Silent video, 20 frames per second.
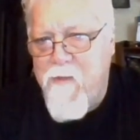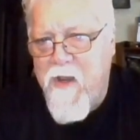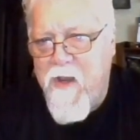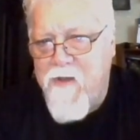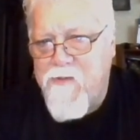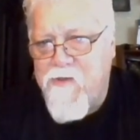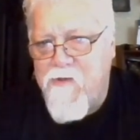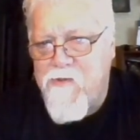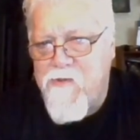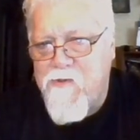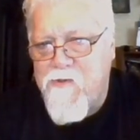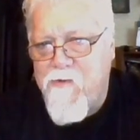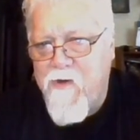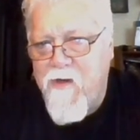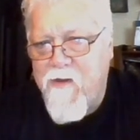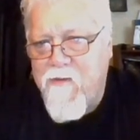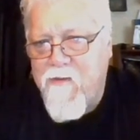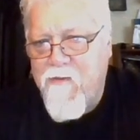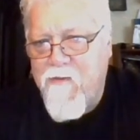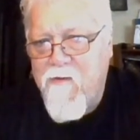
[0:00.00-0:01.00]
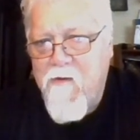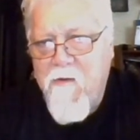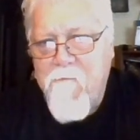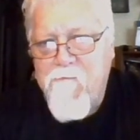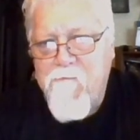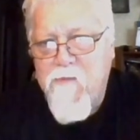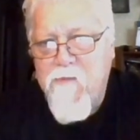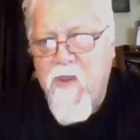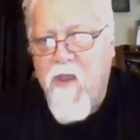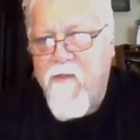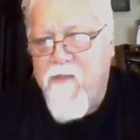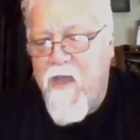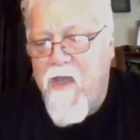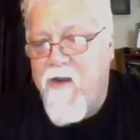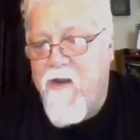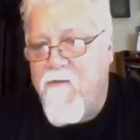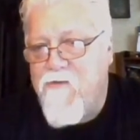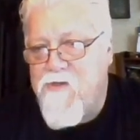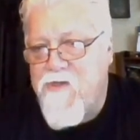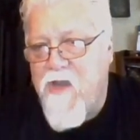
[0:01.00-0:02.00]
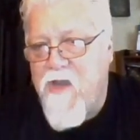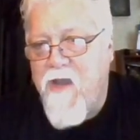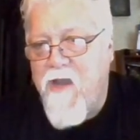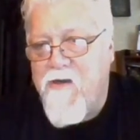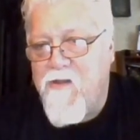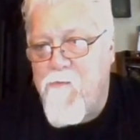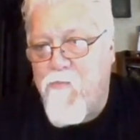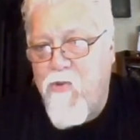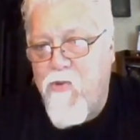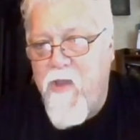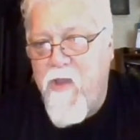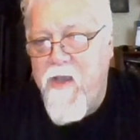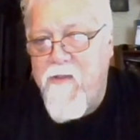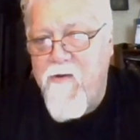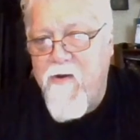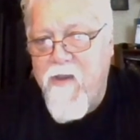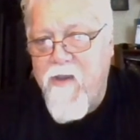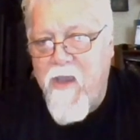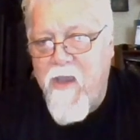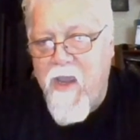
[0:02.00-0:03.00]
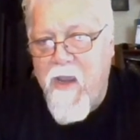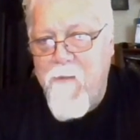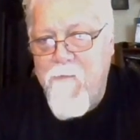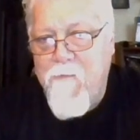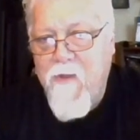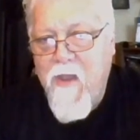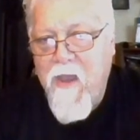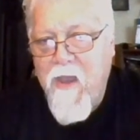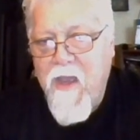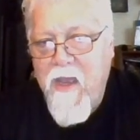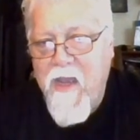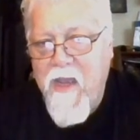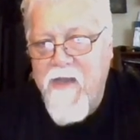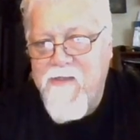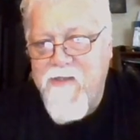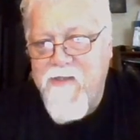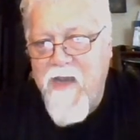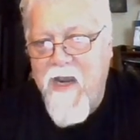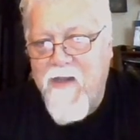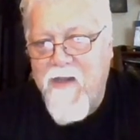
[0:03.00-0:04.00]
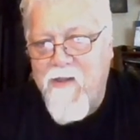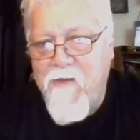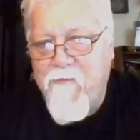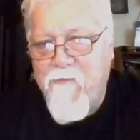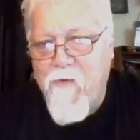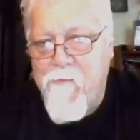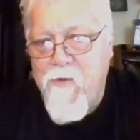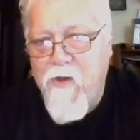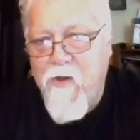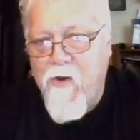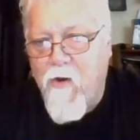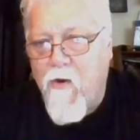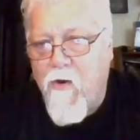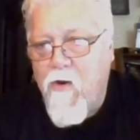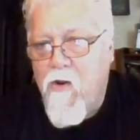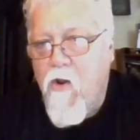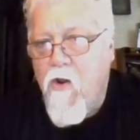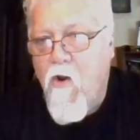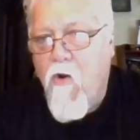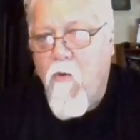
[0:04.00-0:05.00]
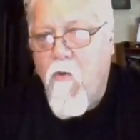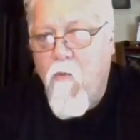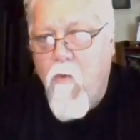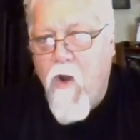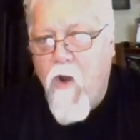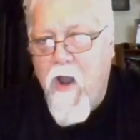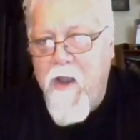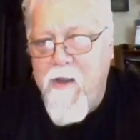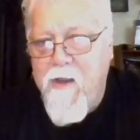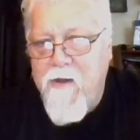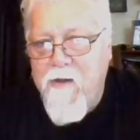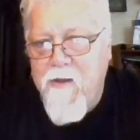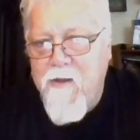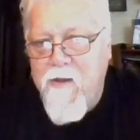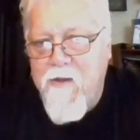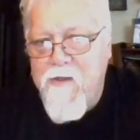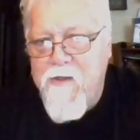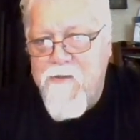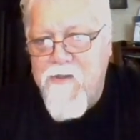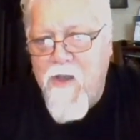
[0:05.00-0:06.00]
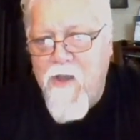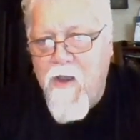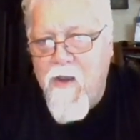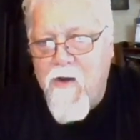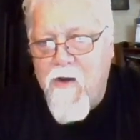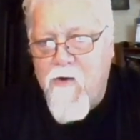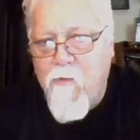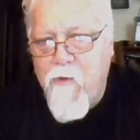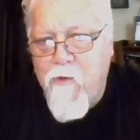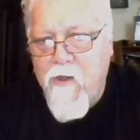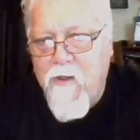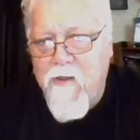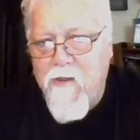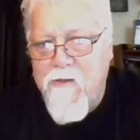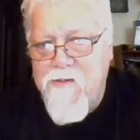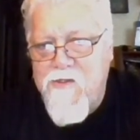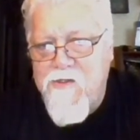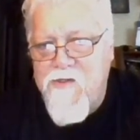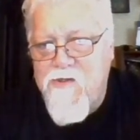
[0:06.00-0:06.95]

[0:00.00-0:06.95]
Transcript: master strength, that have decided to play their game exactly from here. White is Kirilla